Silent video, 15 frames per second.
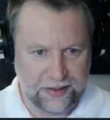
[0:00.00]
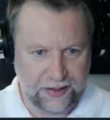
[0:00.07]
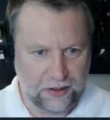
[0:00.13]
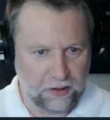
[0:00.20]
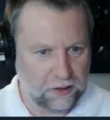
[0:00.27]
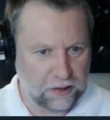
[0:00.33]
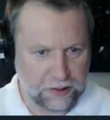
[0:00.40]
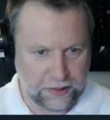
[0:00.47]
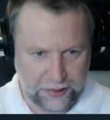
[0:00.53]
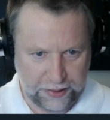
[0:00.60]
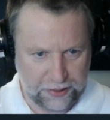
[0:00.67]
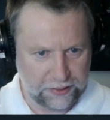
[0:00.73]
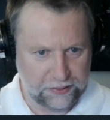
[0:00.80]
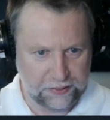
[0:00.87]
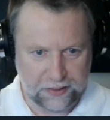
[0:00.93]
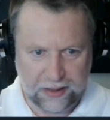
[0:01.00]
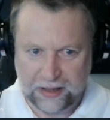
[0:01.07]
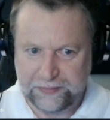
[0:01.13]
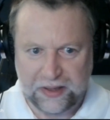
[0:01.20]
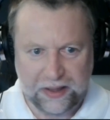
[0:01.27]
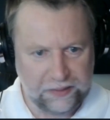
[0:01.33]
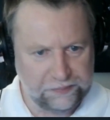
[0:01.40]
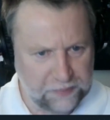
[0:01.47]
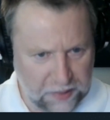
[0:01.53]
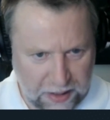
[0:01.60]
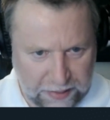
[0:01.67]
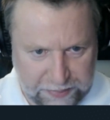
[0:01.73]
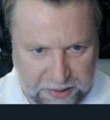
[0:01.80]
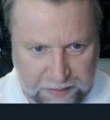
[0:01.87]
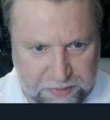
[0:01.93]
They are in
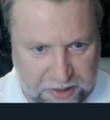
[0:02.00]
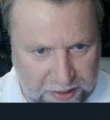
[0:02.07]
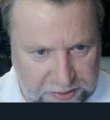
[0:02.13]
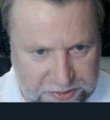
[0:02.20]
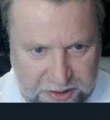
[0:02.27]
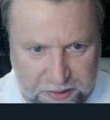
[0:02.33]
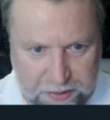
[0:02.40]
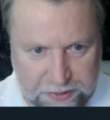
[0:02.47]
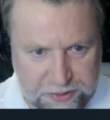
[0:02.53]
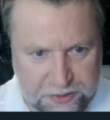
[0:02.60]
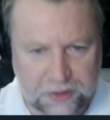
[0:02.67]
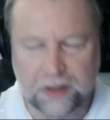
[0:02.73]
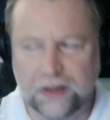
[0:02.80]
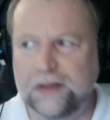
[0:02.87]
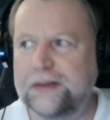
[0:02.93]
IBM data centers.